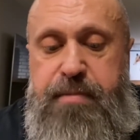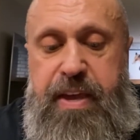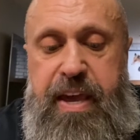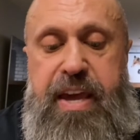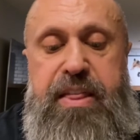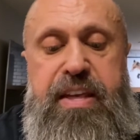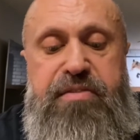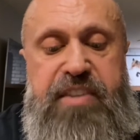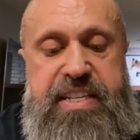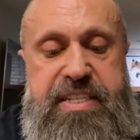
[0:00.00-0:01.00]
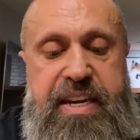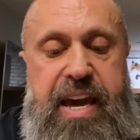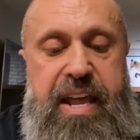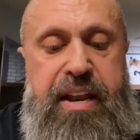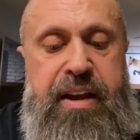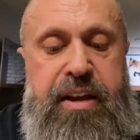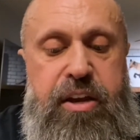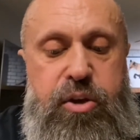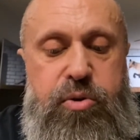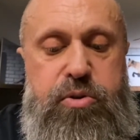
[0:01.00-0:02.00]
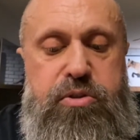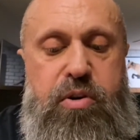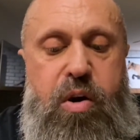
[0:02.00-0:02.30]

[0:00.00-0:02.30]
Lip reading: in investigating use